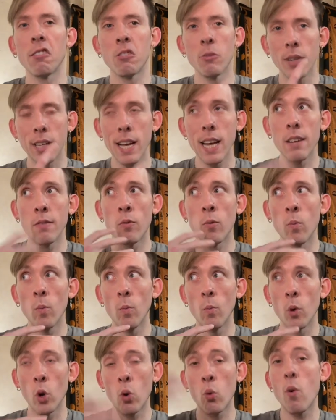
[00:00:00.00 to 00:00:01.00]
So it kind of
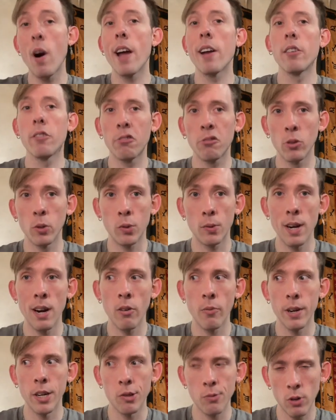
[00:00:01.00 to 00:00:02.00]
requires social
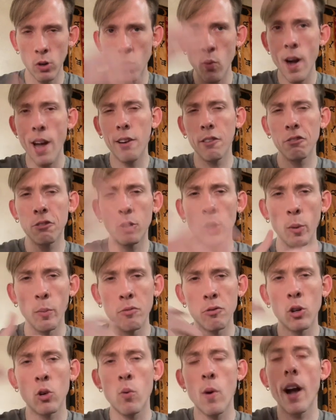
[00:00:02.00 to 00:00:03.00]
outreach, requires groups,
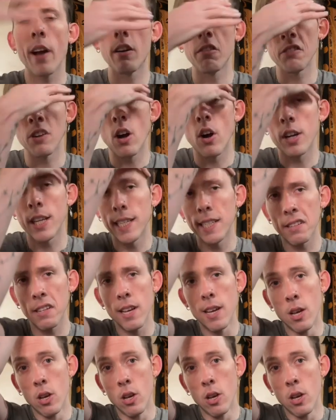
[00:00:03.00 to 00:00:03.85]
requires an audience,